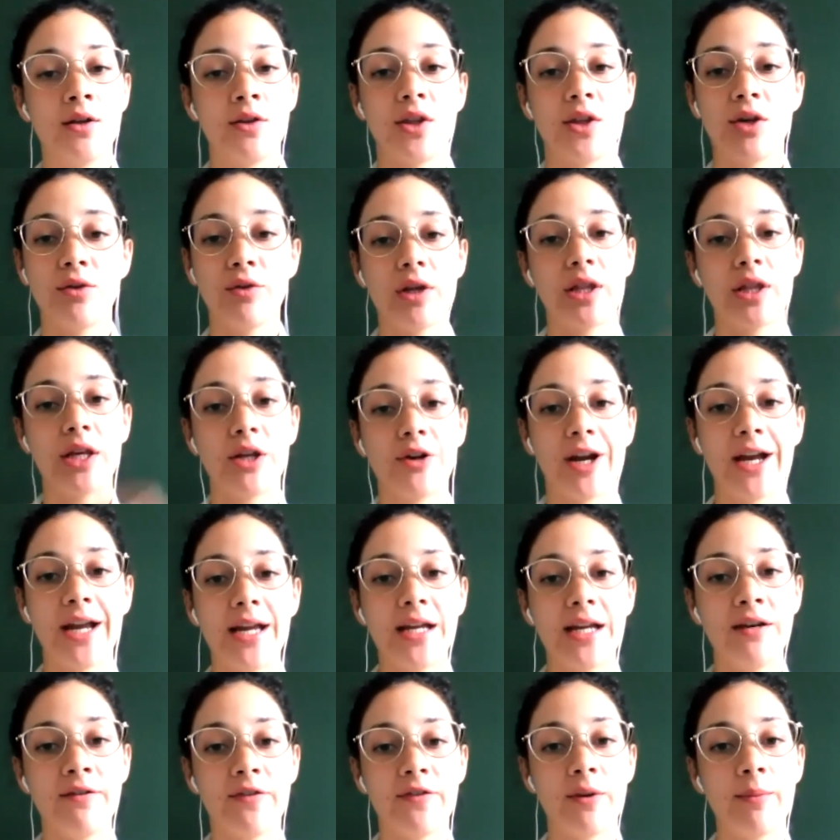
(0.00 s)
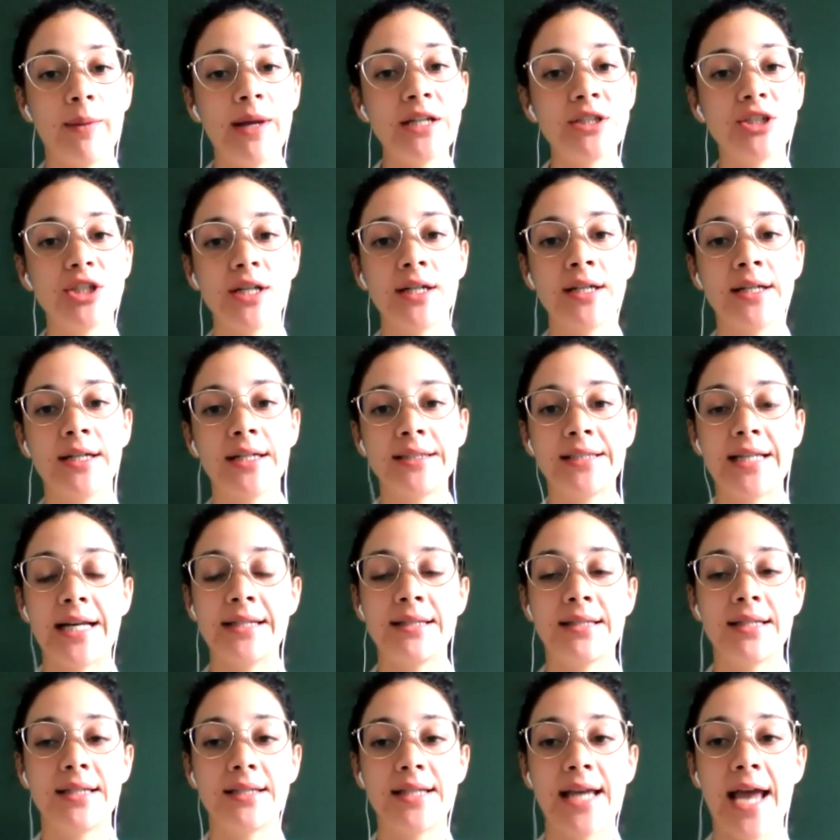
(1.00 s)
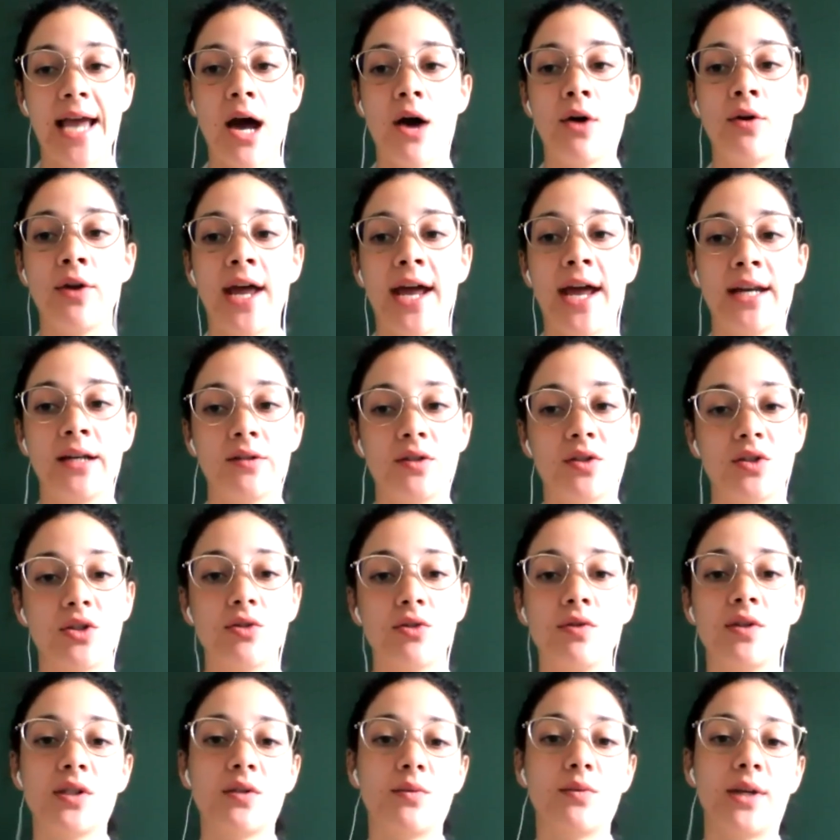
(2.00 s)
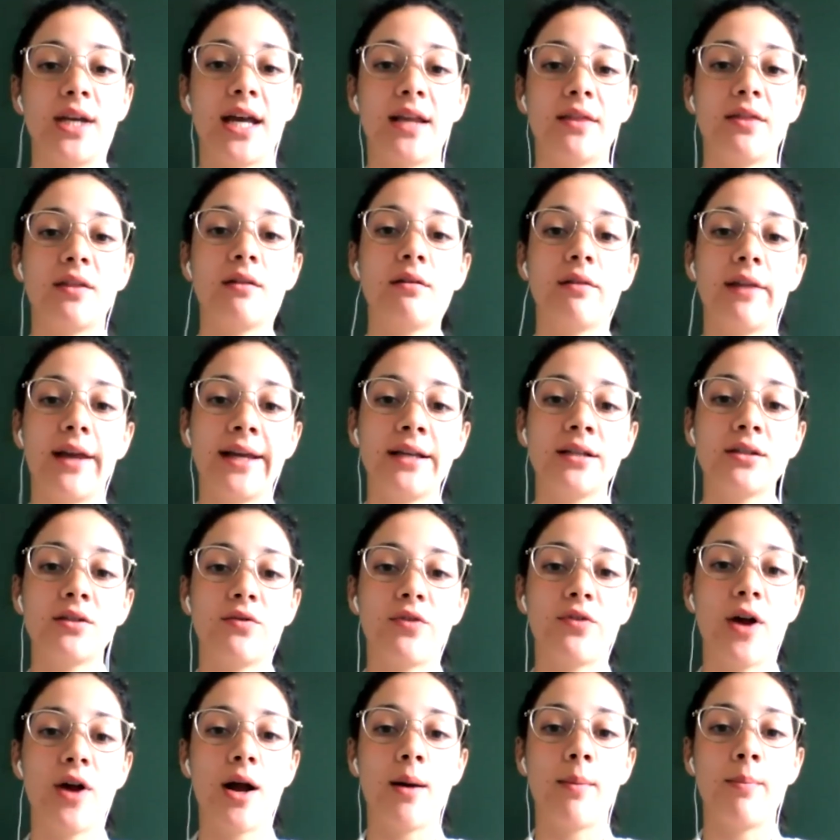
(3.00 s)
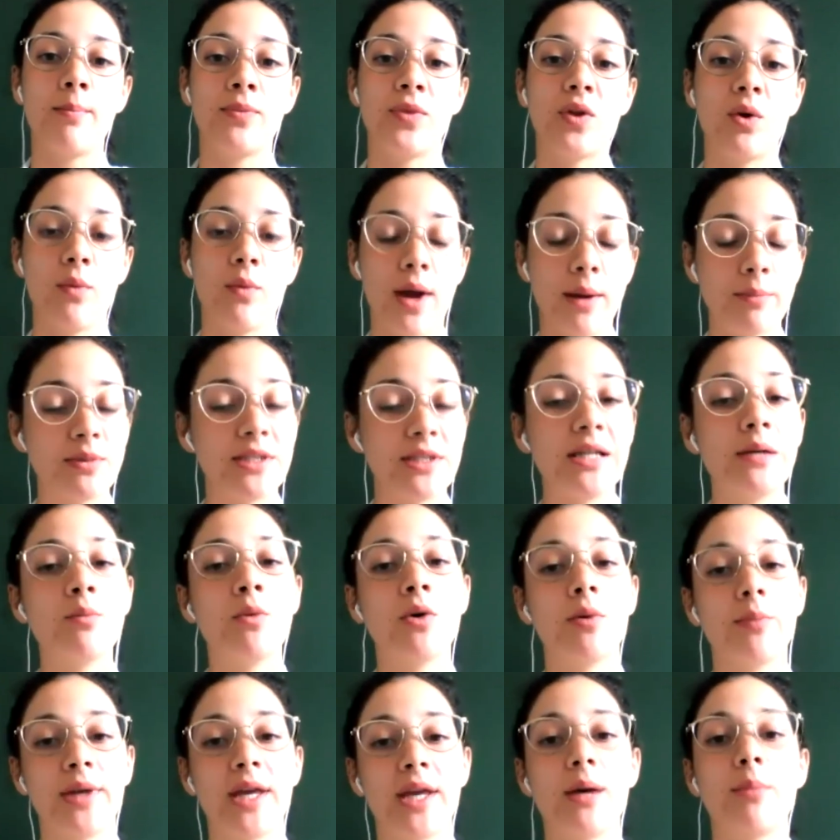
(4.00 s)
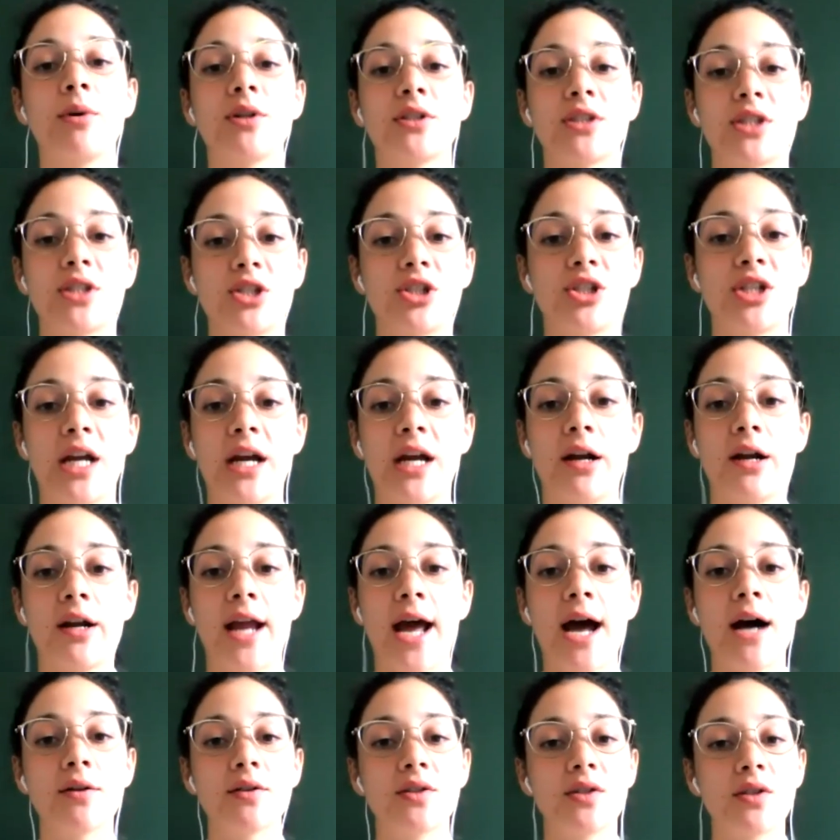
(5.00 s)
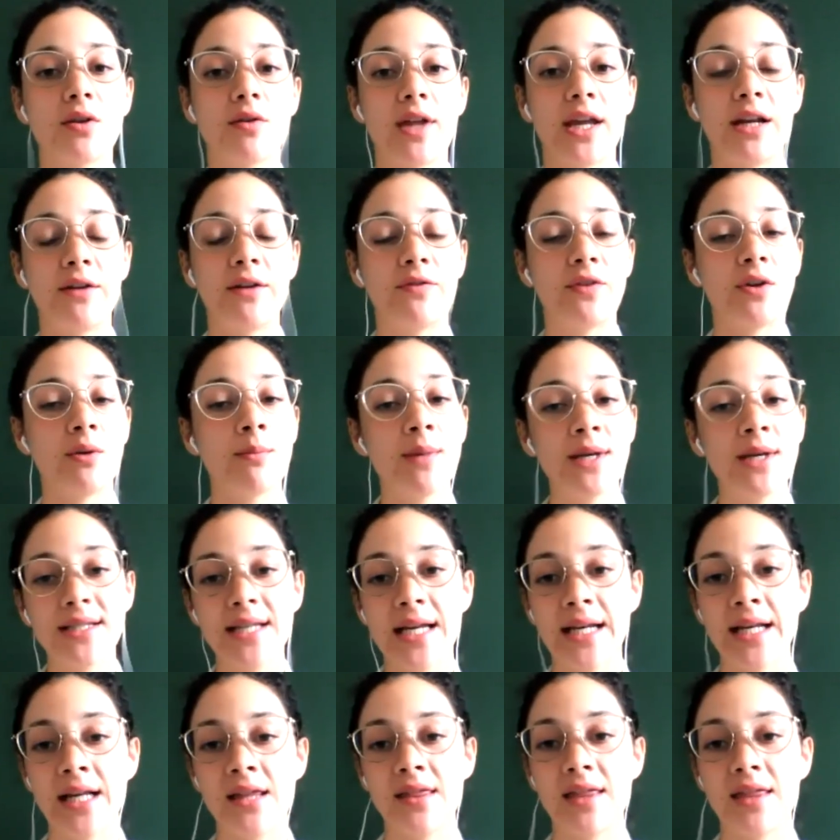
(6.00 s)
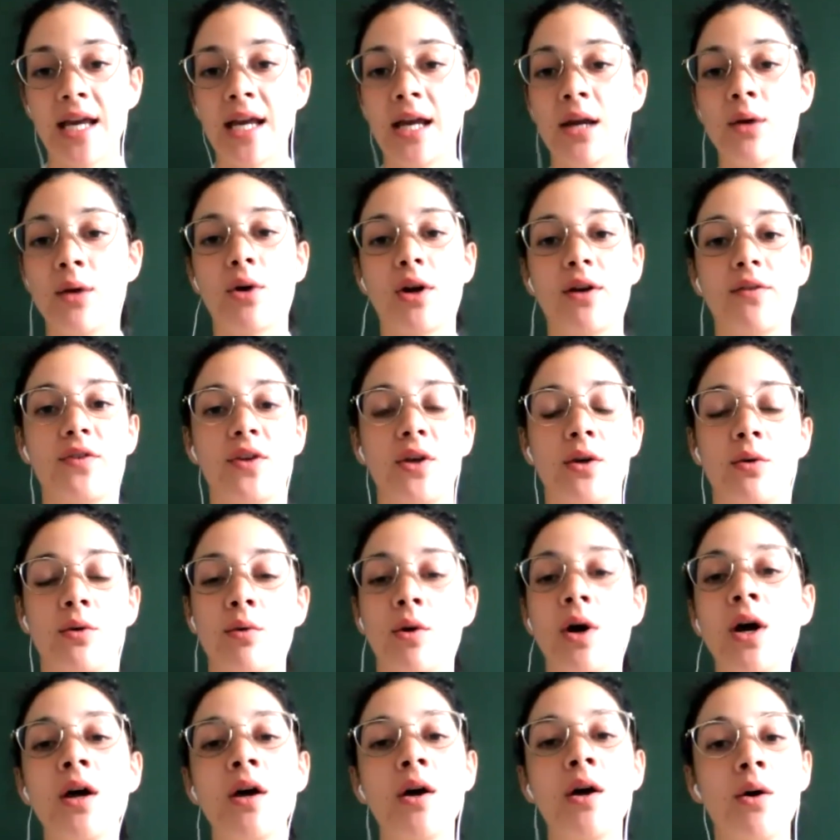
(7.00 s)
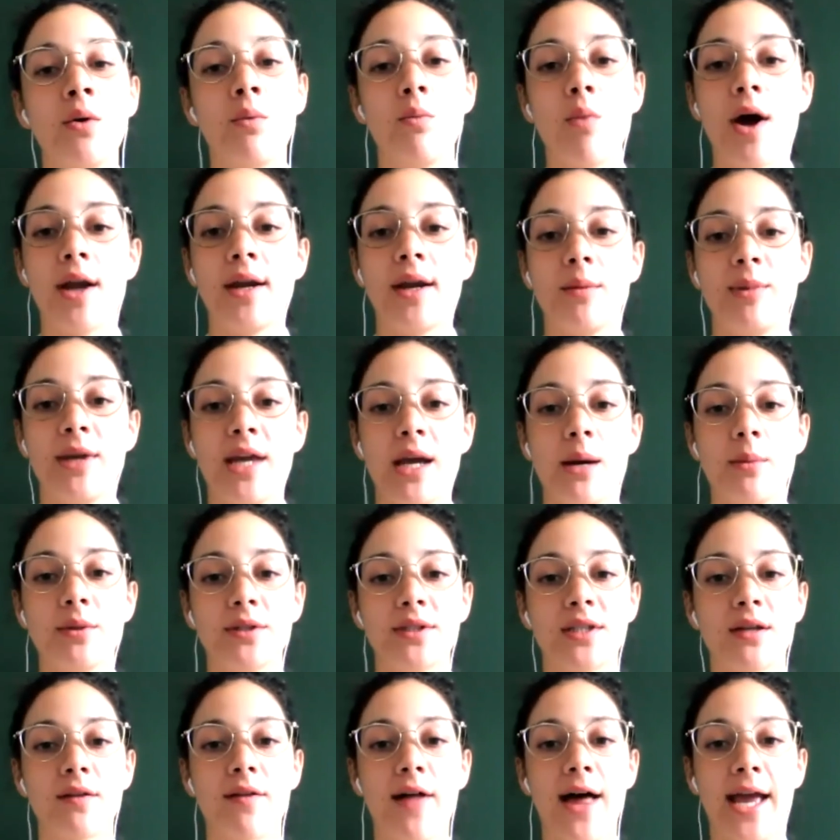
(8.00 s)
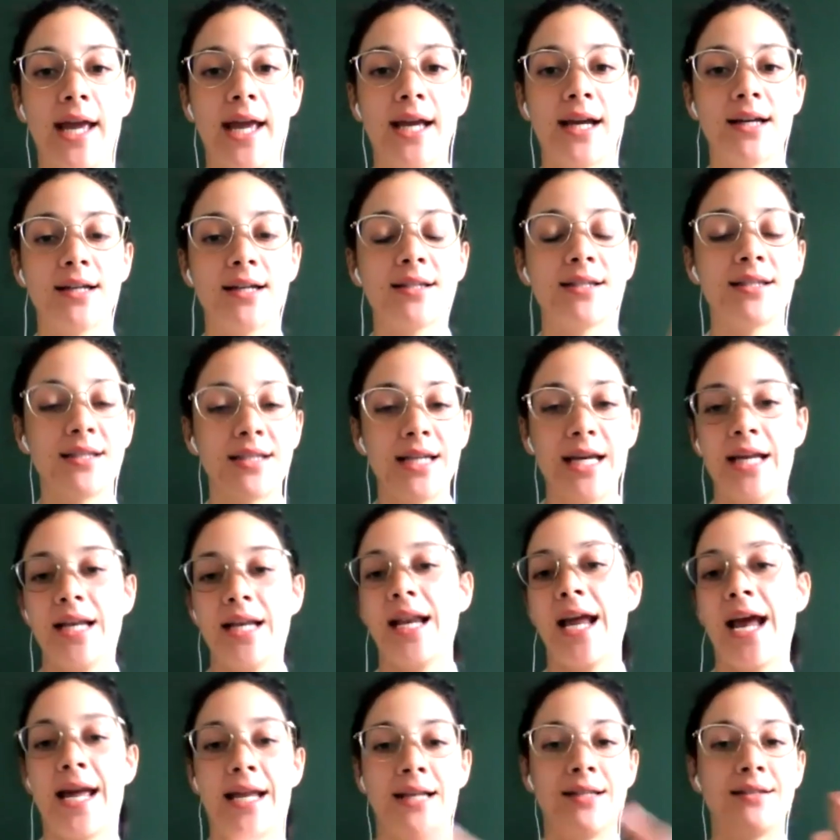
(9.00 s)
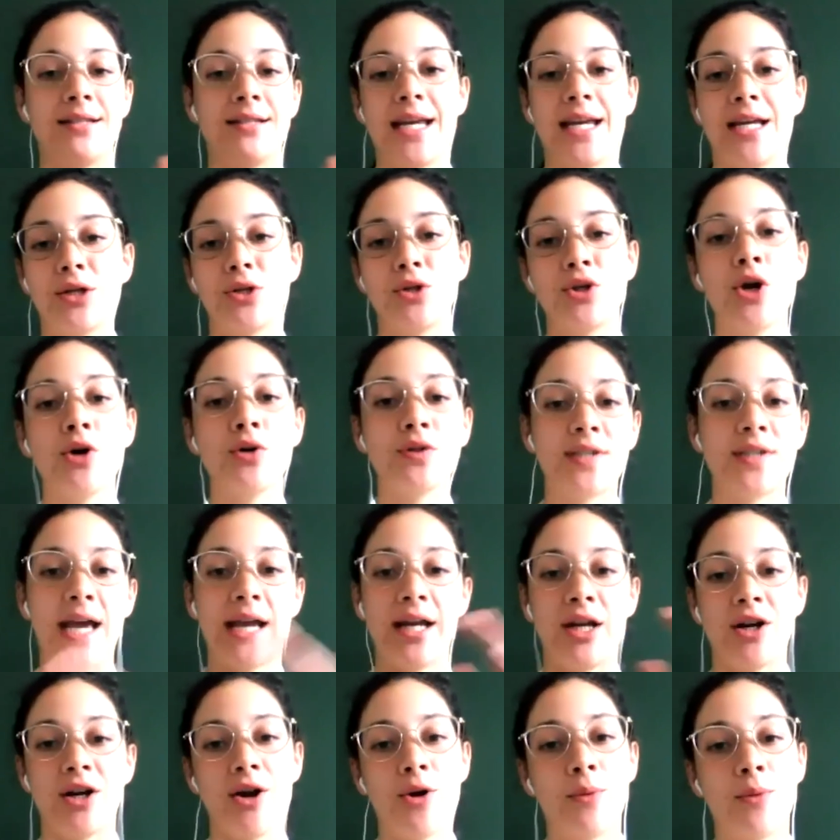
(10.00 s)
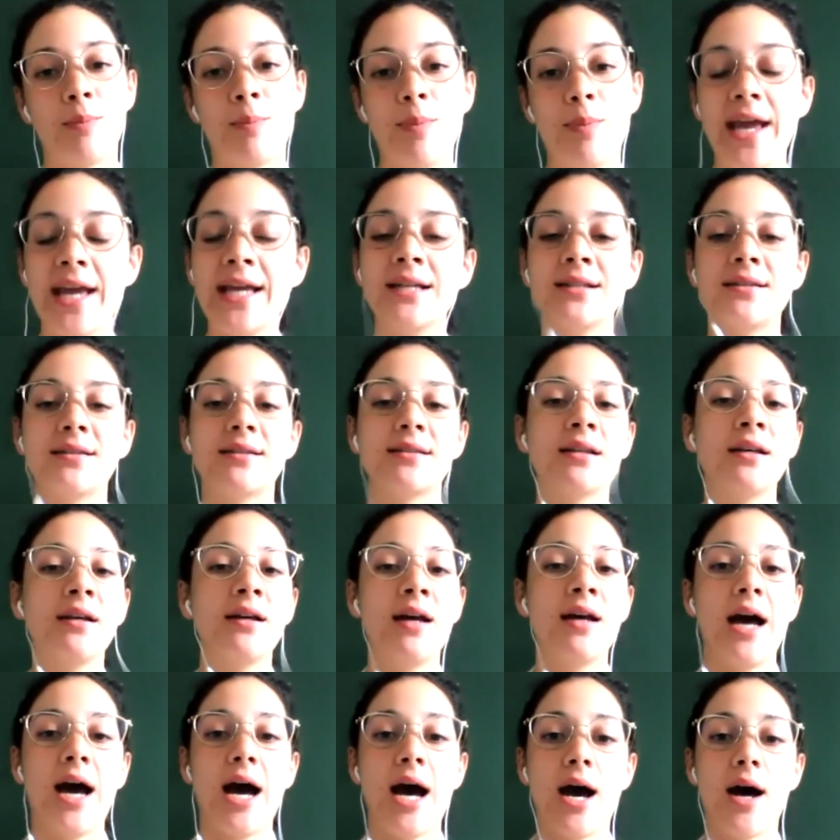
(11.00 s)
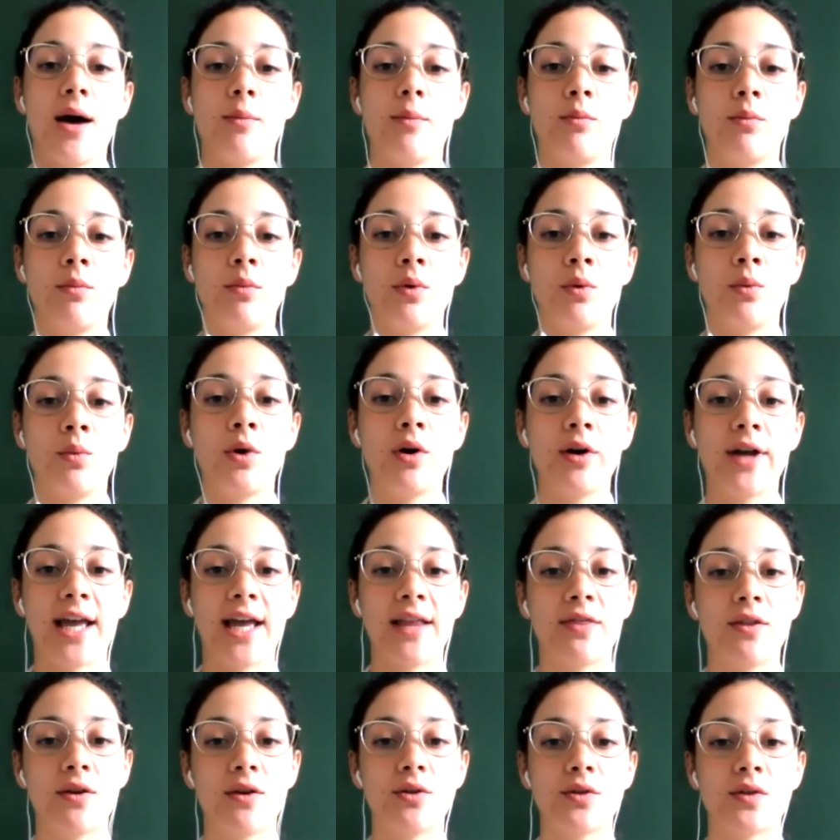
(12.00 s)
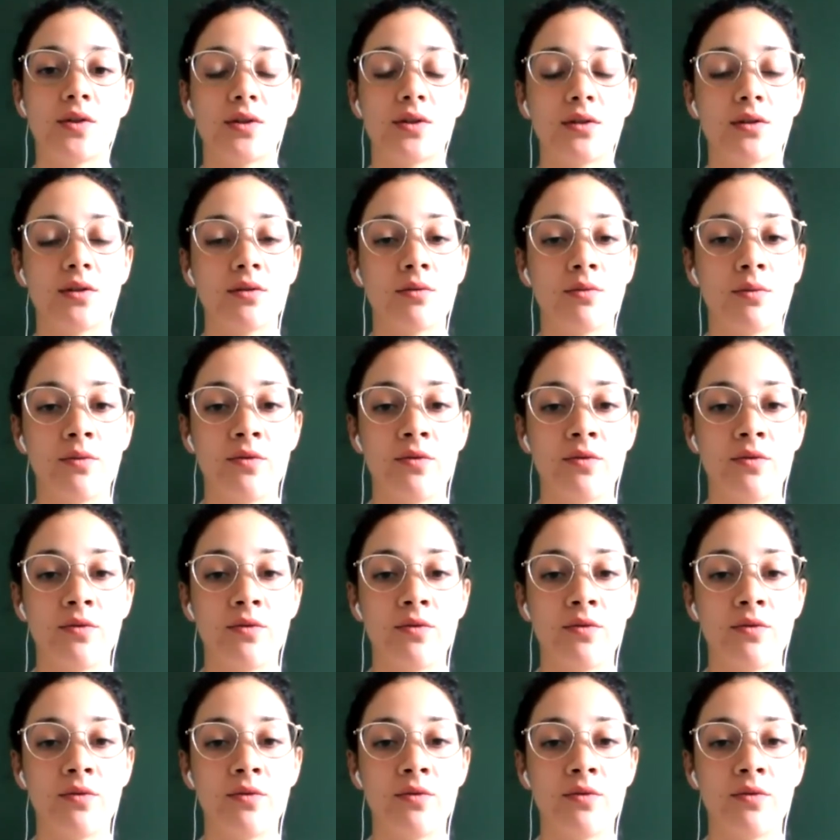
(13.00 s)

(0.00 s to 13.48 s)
they're really great information, condense it down, and as soon as we get the links from the web team, we'll be able to share it out so that if you miss anything or if you want to be able to like sit and take notes at your own pace, um, we'll get those